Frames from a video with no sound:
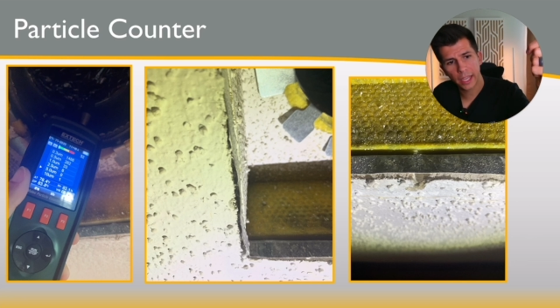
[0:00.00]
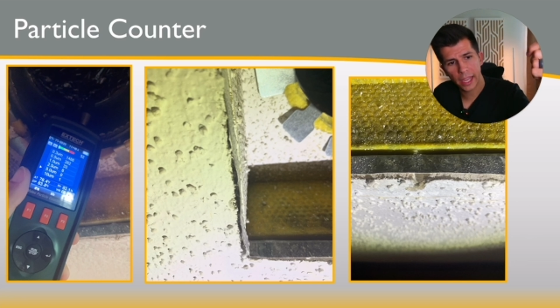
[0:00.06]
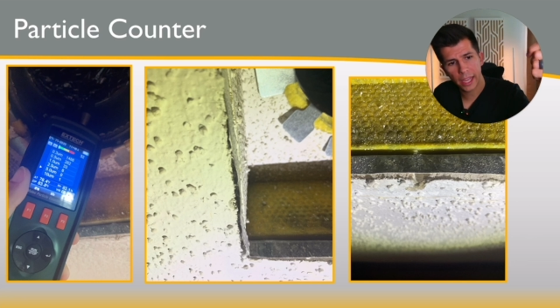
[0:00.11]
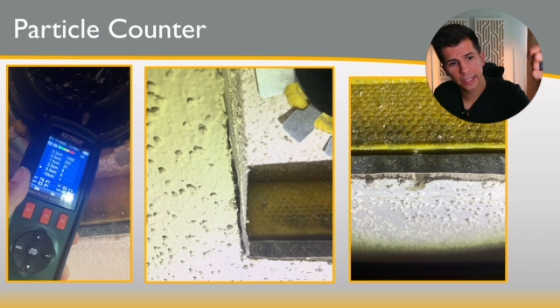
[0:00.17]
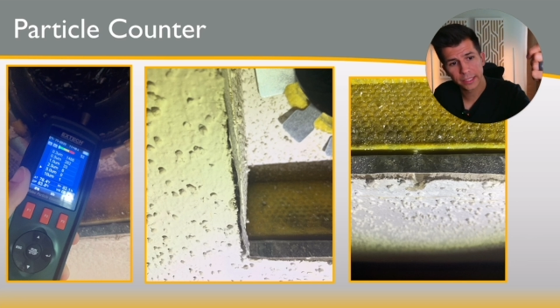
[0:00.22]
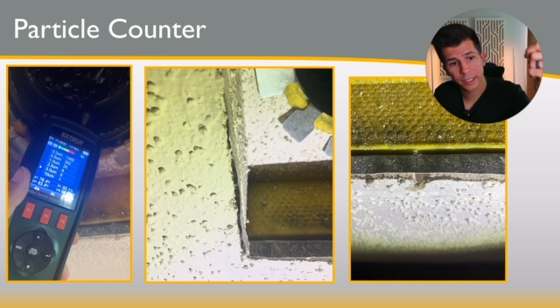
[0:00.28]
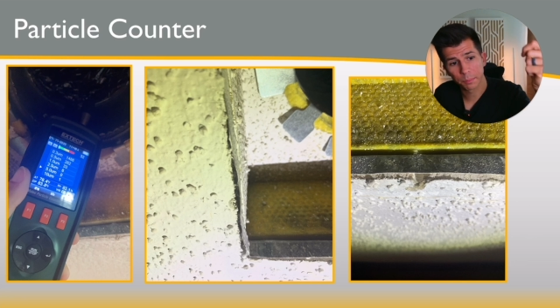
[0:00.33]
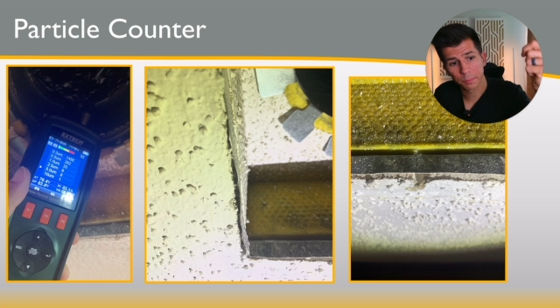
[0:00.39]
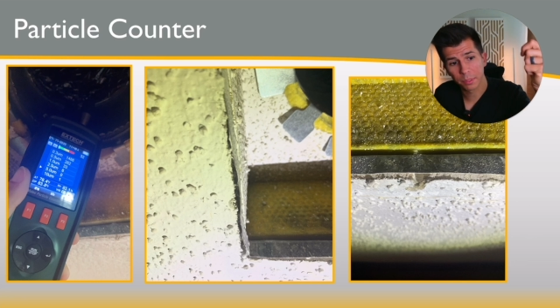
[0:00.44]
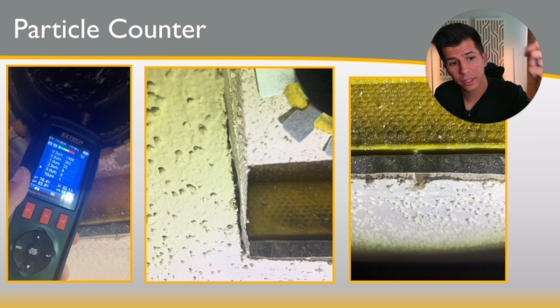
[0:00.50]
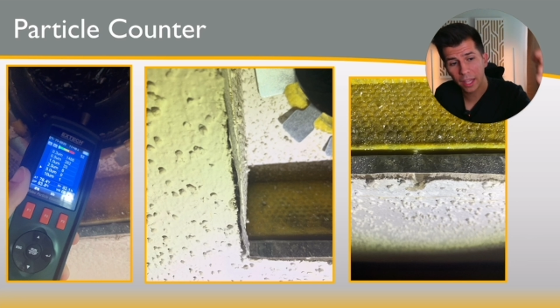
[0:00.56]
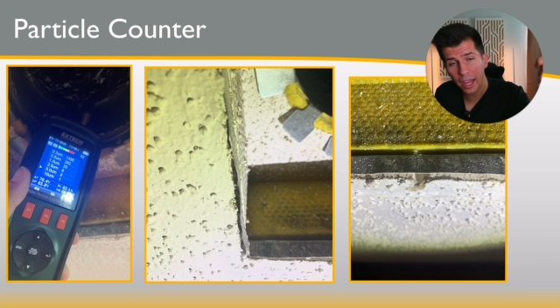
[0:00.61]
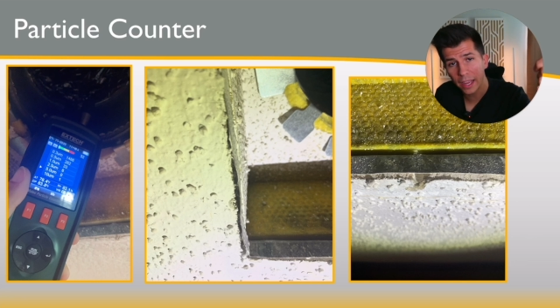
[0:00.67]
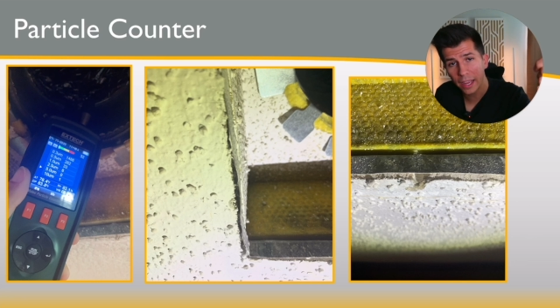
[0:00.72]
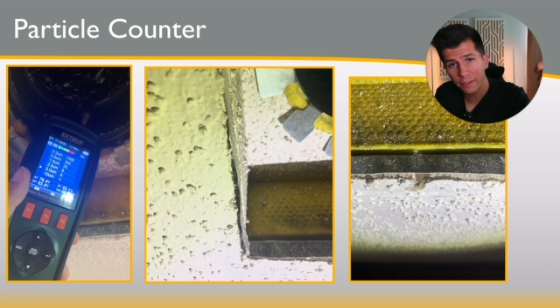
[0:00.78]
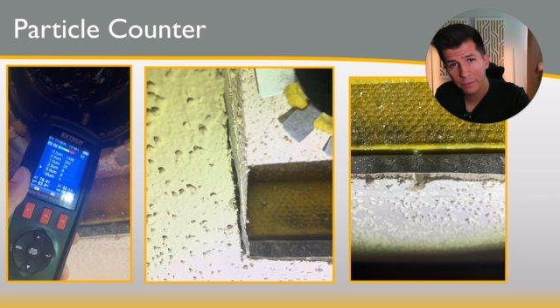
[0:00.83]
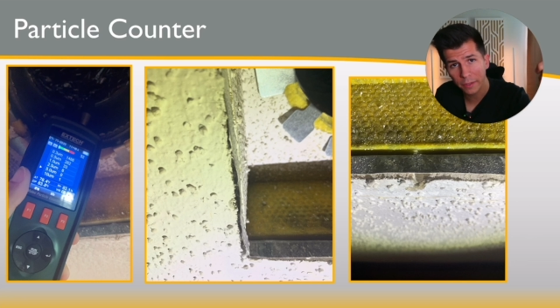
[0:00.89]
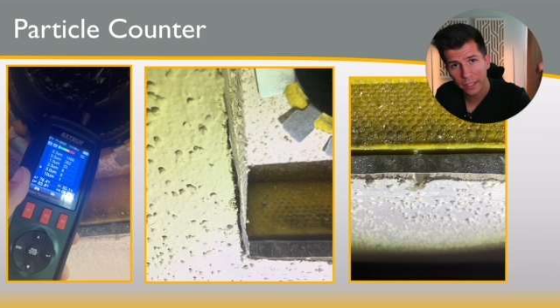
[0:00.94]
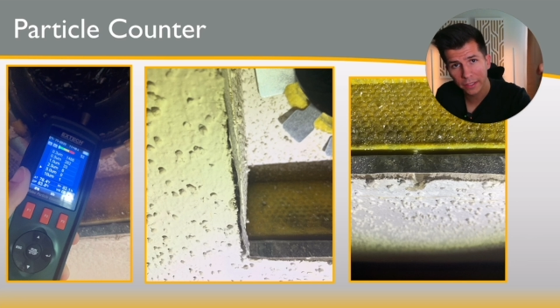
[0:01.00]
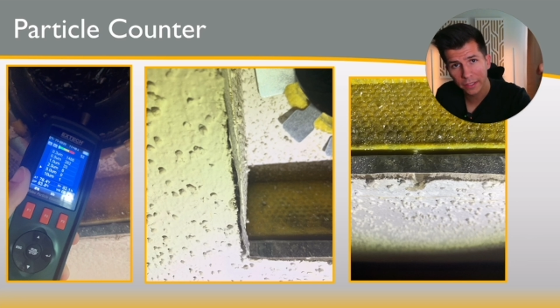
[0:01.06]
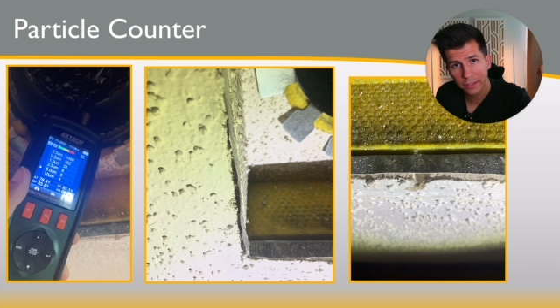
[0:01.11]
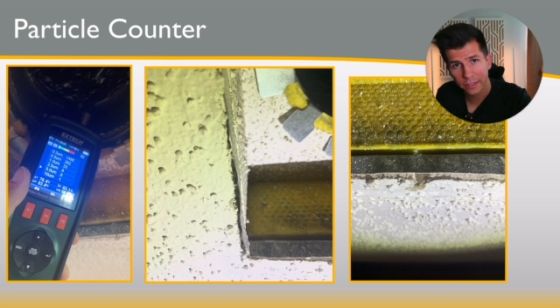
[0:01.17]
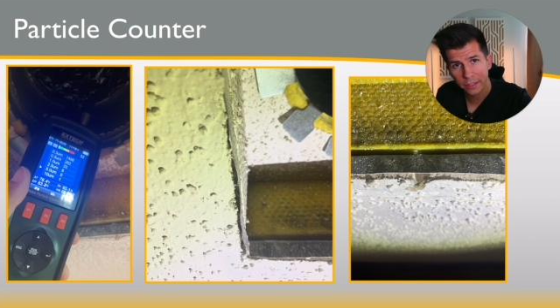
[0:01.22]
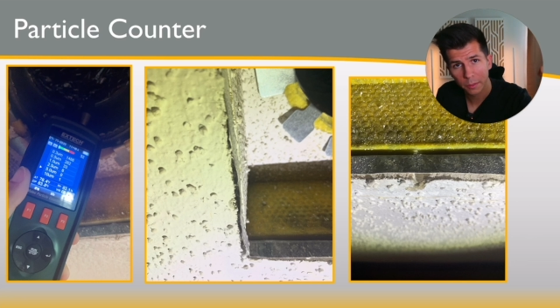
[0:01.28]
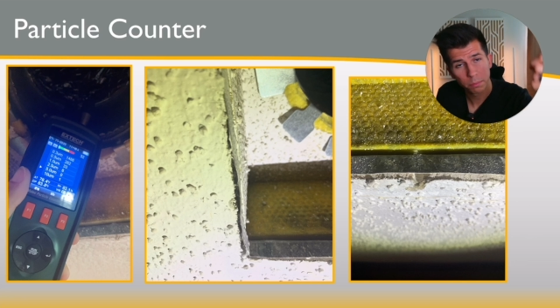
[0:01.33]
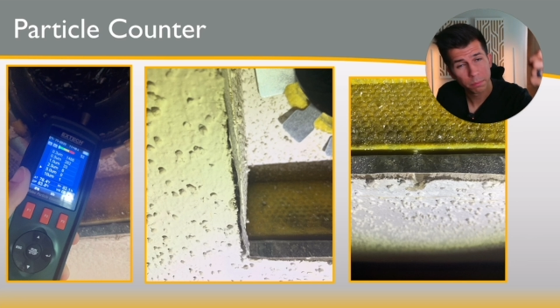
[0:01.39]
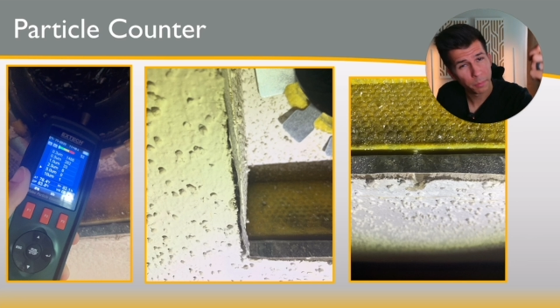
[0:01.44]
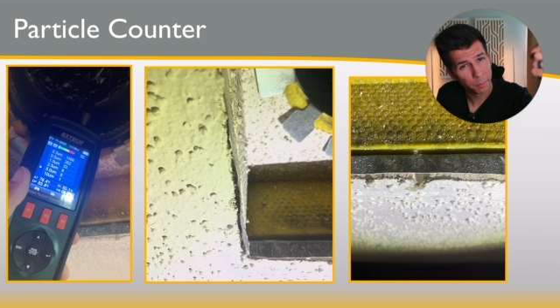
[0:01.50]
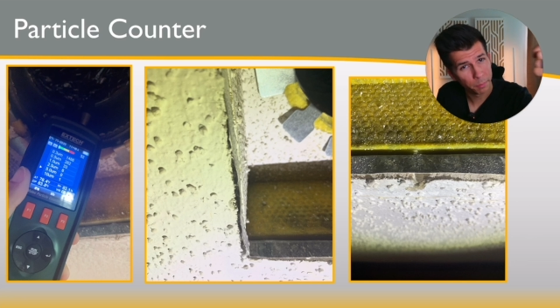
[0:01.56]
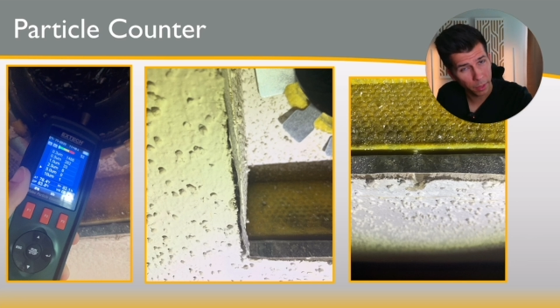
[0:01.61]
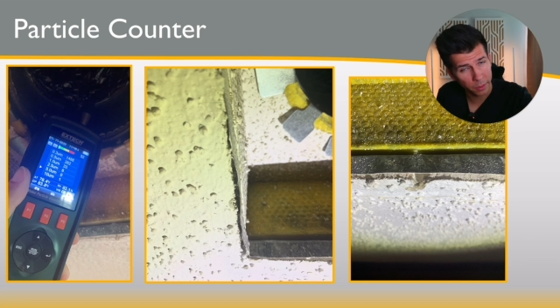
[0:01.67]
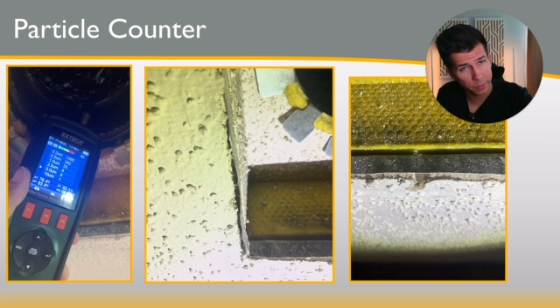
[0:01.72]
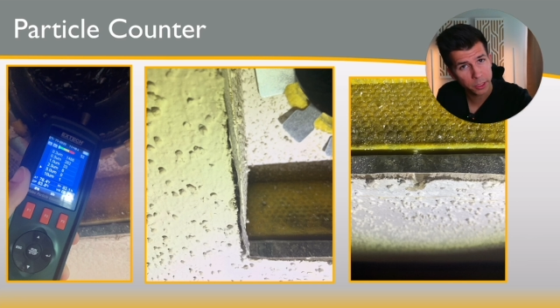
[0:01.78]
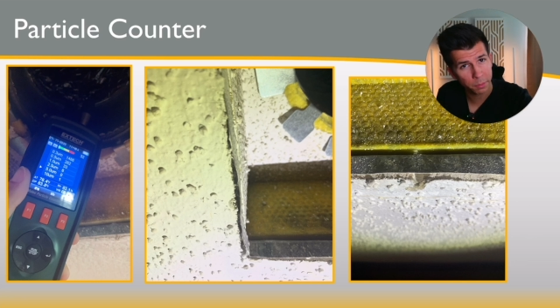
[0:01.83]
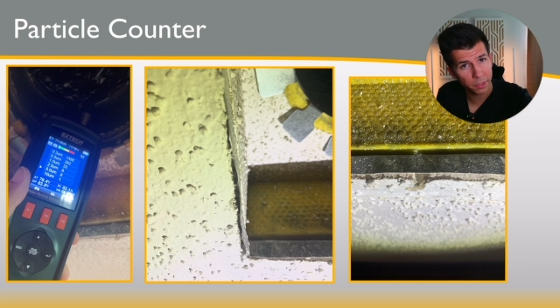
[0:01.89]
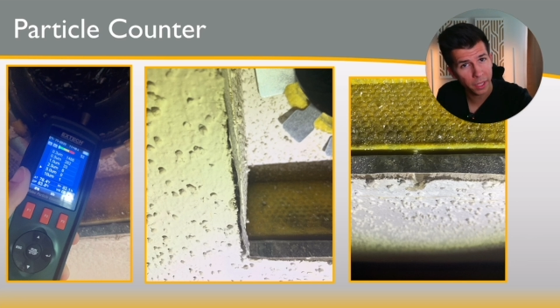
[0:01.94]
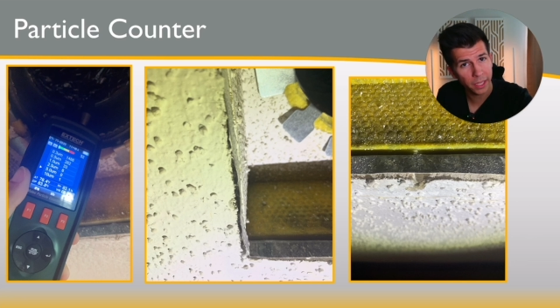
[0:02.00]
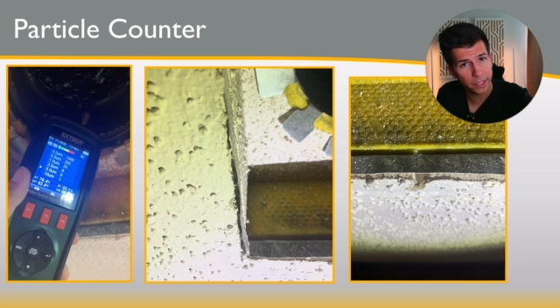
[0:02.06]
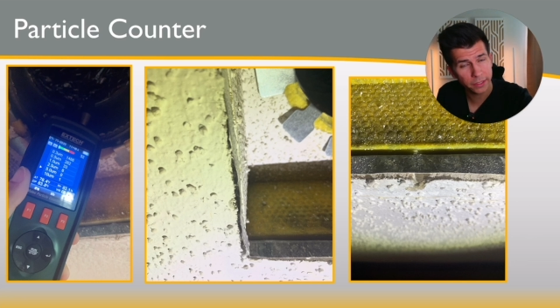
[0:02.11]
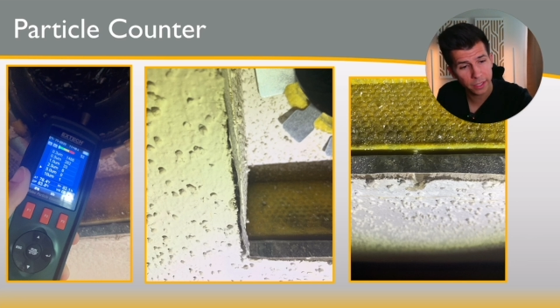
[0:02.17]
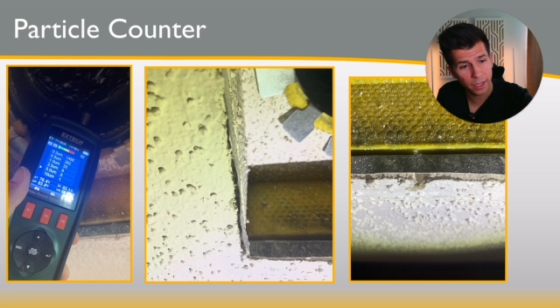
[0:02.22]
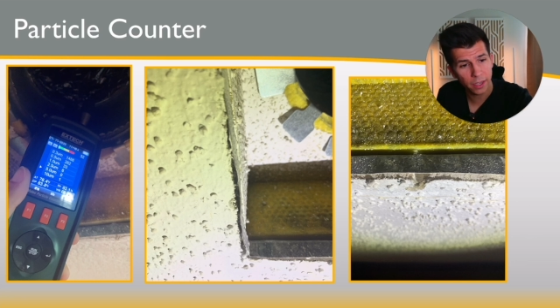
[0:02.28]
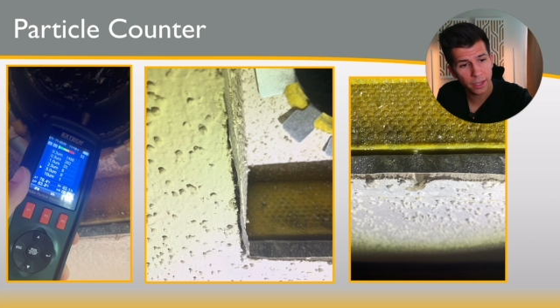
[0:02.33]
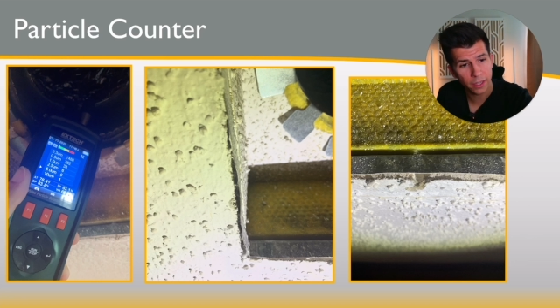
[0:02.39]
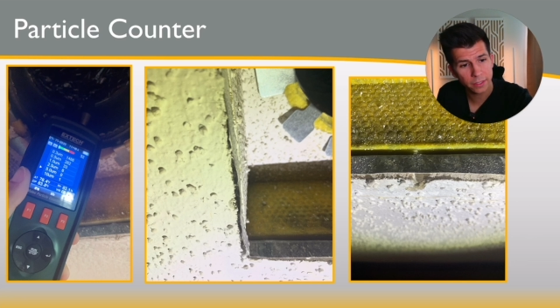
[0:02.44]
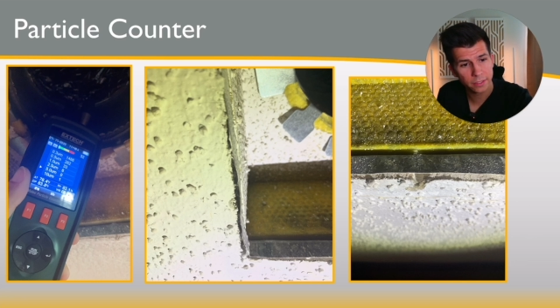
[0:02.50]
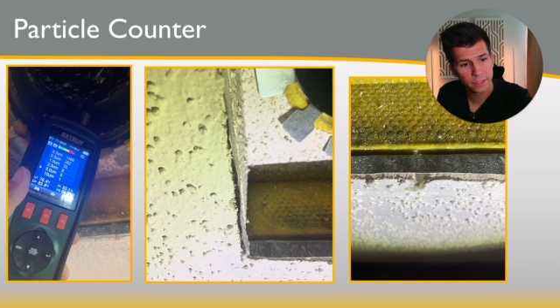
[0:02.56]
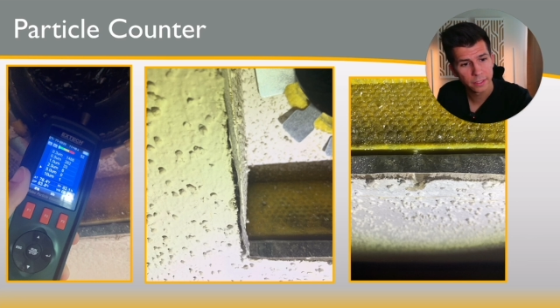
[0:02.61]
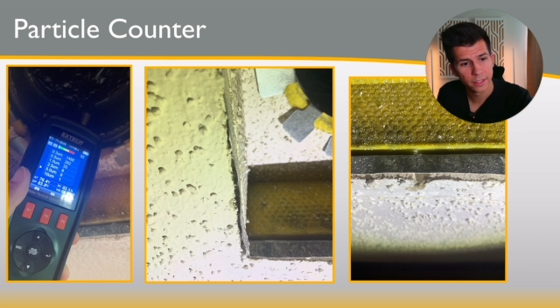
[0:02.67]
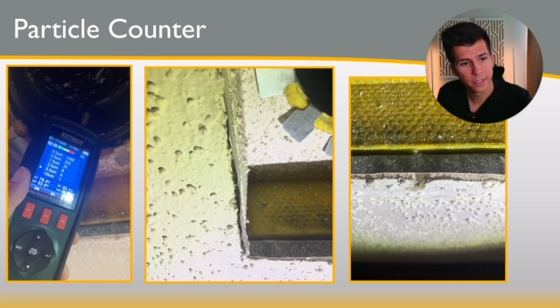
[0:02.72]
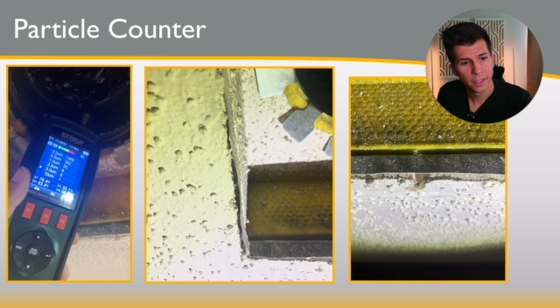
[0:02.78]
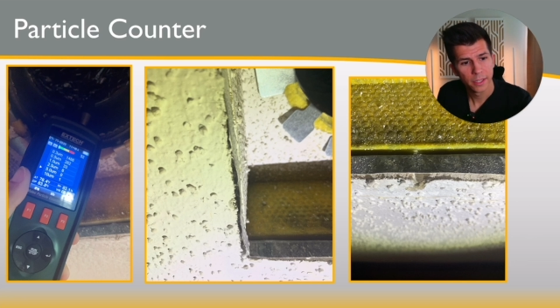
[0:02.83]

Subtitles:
a supply vent, a supply duct,